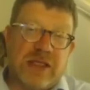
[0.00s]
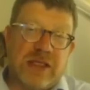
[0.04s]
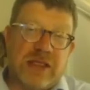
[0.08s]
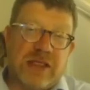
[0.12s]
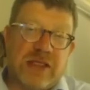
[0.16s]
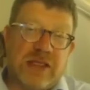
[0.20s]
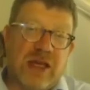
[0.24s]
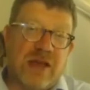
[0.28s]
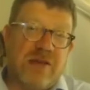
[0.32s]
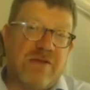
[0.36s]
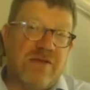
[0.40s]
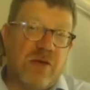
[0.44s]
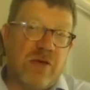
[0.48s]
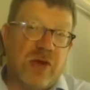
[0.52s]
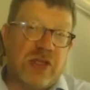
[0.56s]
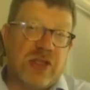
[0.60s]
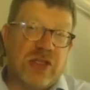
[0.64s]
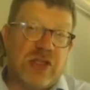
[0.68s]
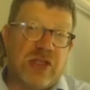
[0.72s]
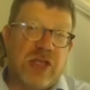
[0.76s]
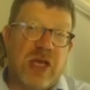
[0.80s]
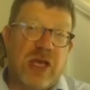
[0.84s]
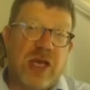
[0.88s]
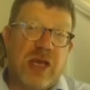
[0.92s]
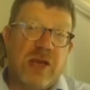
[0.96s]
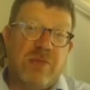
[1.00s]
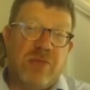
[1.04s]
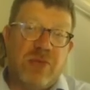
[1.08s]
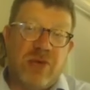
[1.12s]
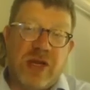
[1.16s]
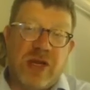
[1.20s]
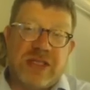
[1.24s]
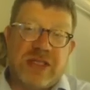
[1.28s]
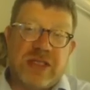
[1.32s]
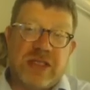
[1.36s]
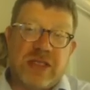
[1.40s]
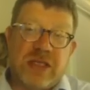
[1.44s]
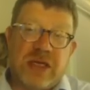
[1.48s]
He's their vice
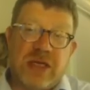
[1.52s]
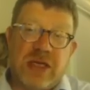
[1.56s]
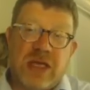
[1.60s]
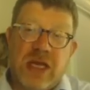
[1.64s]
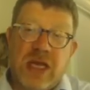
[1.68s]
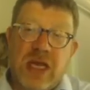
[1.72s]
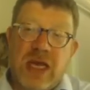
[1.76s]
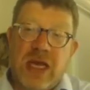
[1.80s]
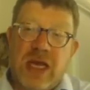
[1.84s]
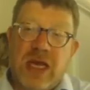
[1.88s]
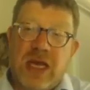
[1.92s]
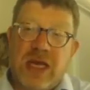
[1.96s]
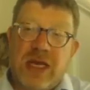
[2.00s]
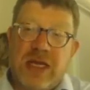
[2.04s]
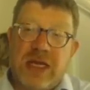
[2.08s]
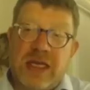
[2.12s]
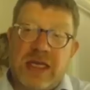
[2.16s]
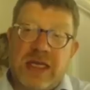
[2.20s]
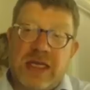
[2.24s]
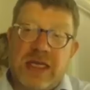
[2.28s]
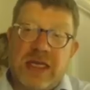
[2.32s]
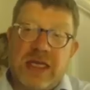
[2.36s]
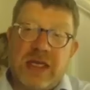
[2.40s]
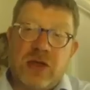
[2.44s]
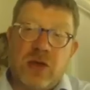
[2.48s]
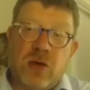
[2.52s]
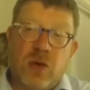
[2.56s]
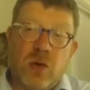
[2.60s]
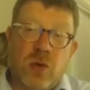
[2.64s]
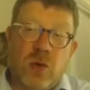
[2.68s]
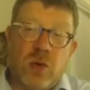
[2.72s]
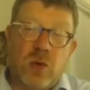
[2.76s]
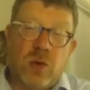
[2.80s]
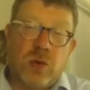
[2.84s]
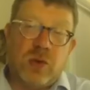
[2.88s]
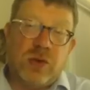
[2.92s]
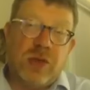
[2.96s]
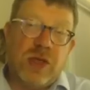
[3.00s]
president, and he
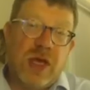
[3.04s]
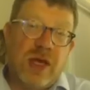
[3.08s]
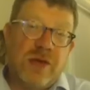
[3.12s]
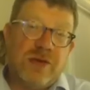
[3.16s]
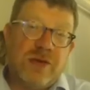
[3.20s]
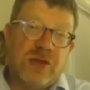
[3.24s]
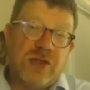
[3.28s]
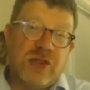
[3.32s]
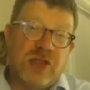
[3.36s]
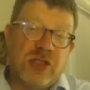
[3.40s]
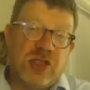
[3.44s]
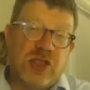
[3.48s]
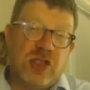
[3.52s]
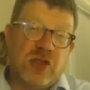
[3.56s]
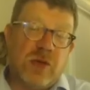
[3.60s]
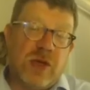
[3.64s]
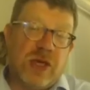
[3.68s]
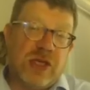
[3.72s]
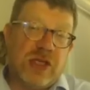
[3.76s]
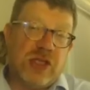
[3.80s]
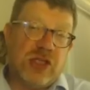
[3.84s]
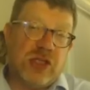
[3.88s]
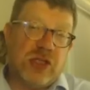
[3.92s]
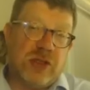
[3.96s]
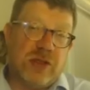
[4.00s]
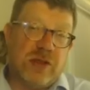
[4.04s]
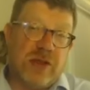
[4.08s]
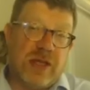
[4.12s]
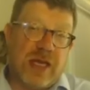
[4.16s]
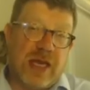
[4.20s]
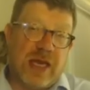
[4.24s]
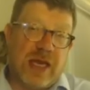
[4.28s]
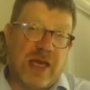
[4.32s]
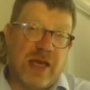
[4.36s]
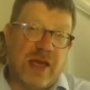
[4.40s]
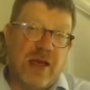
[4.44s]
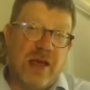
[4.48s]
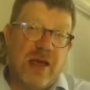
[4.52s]
called the situation
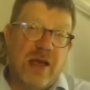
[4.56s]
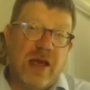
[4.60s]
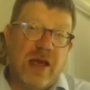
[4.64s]
there,